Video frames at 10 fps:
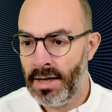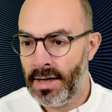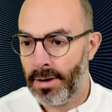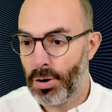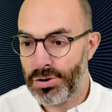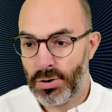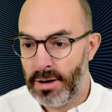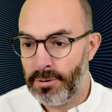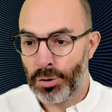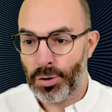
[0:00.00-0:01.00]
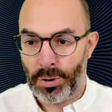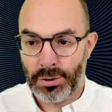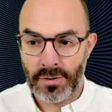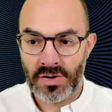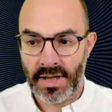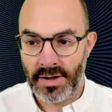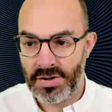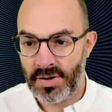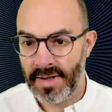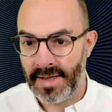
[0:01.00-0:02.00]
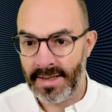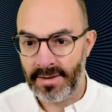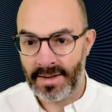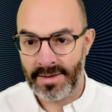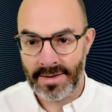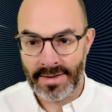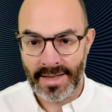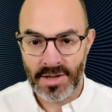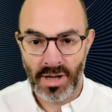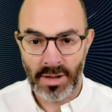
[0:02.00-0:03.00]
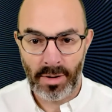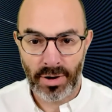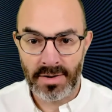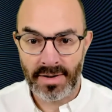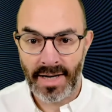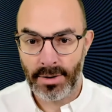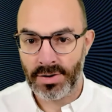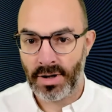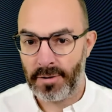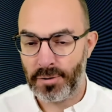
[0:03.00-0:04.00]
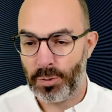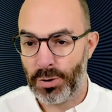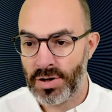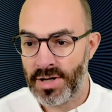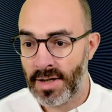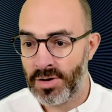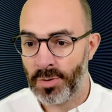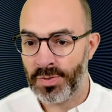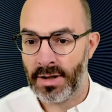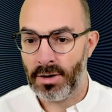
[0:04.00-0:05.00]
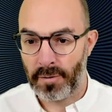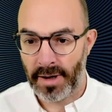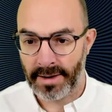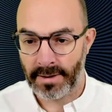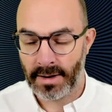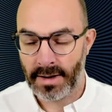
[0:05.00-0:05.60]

and also even on the point of sales ticket that is maybe printed out after purchasing something offline.